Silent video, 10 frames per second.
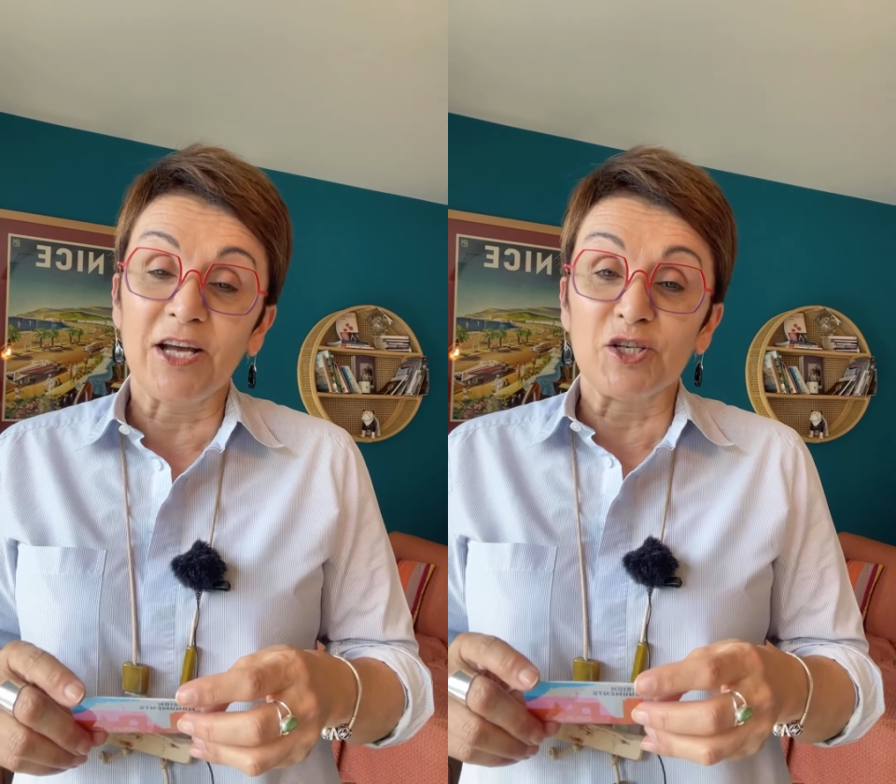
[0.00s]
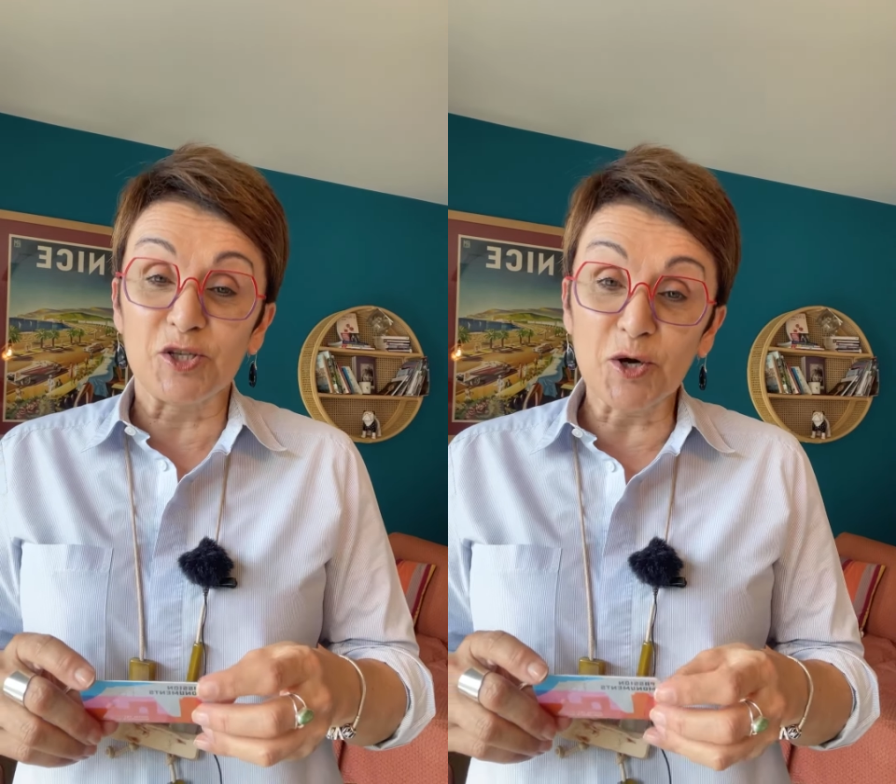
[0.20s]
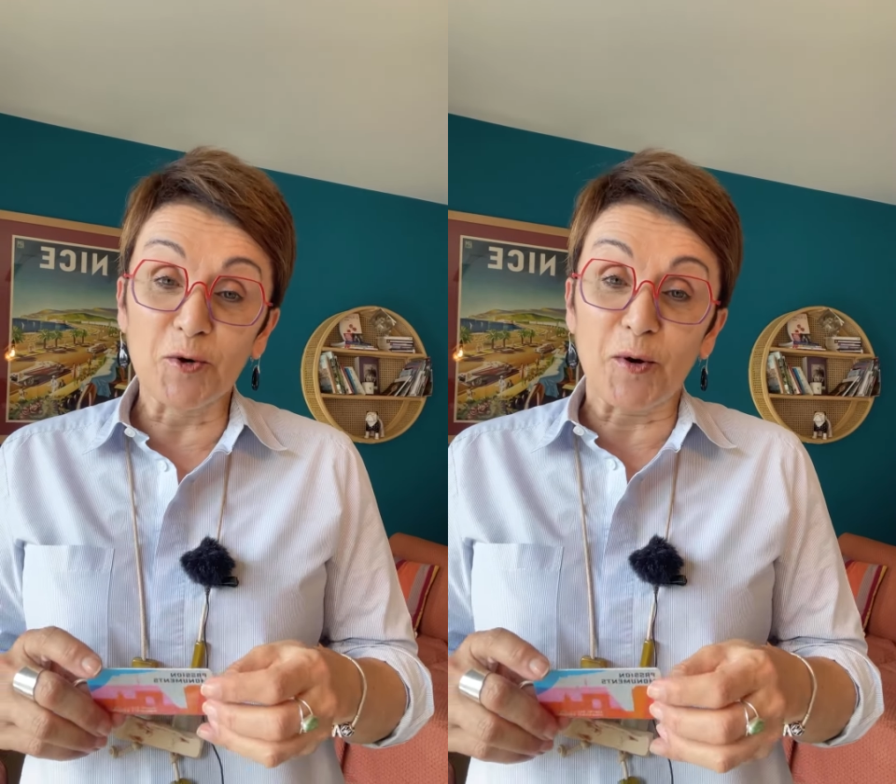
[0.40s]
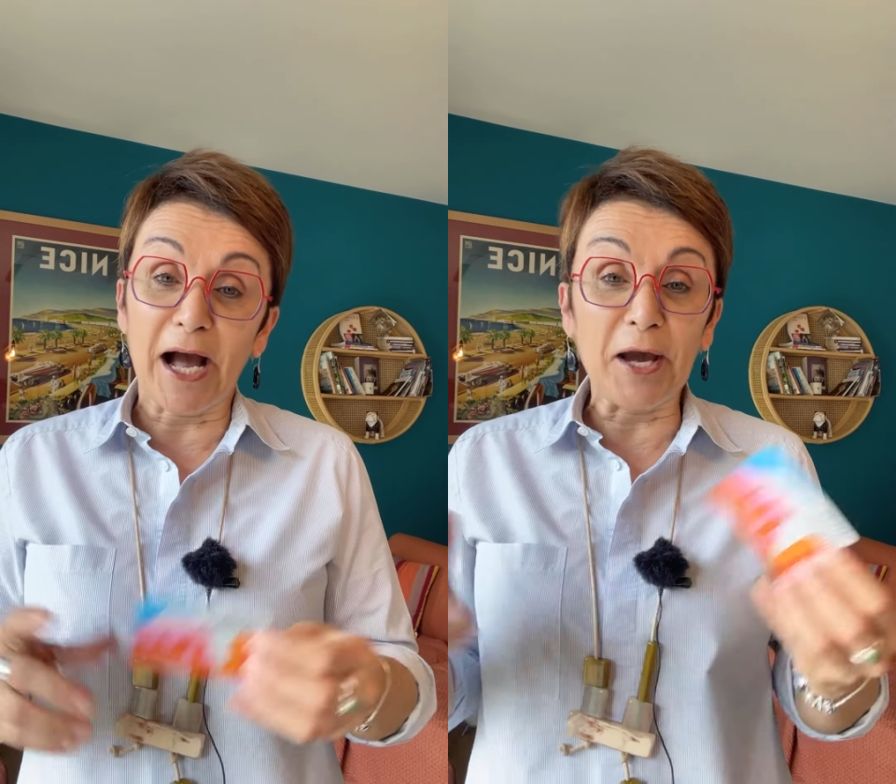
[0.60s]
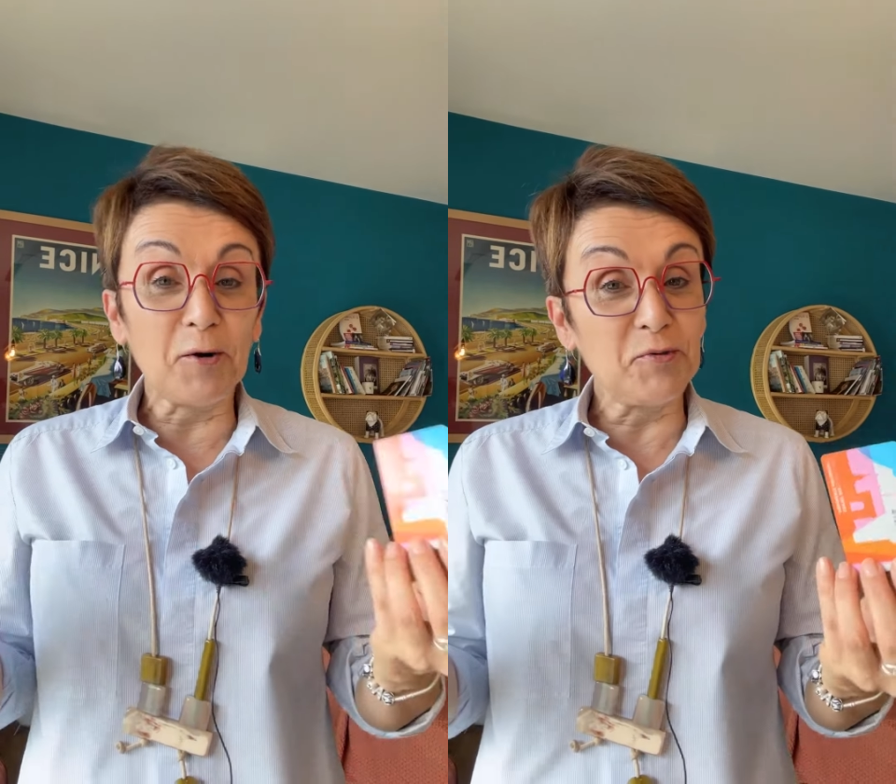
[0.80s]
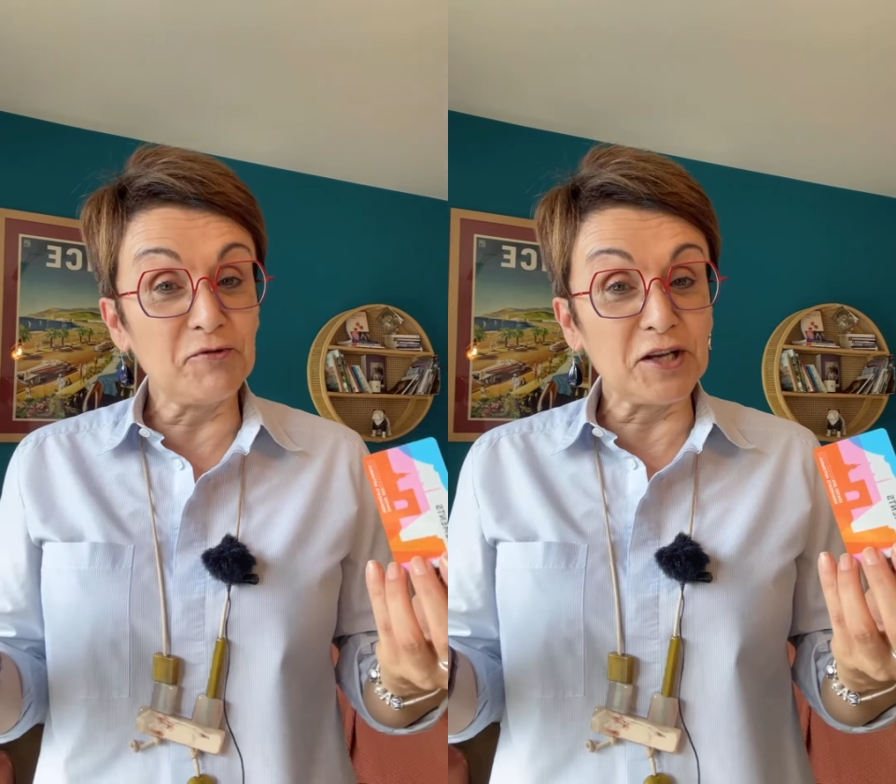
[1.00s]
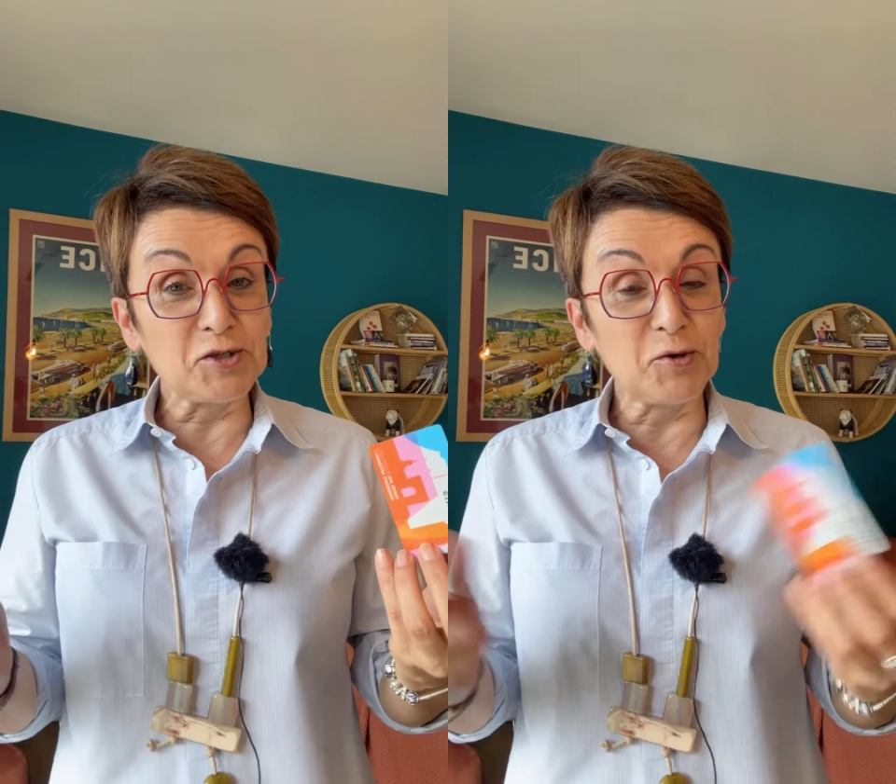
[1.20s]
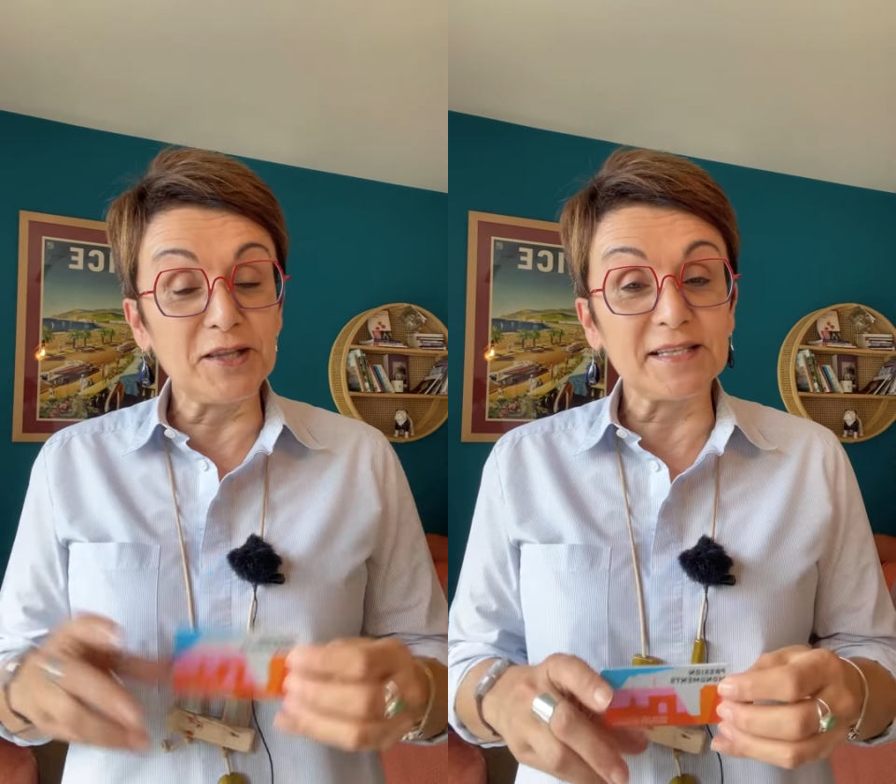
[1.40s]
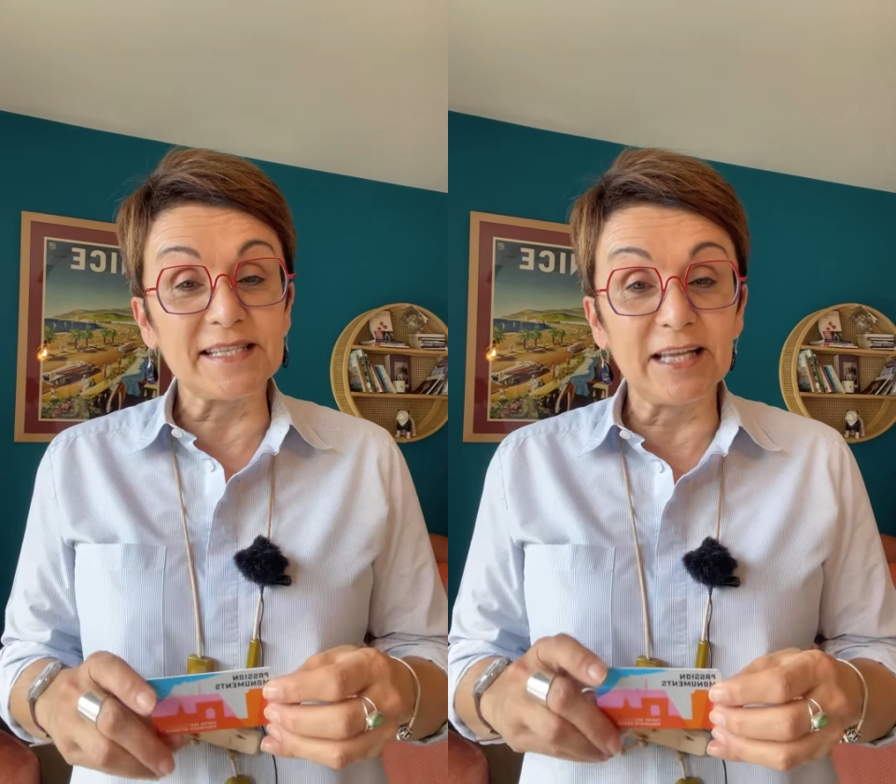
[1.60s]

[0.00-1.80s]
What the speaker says: So I hope you've enjoyed this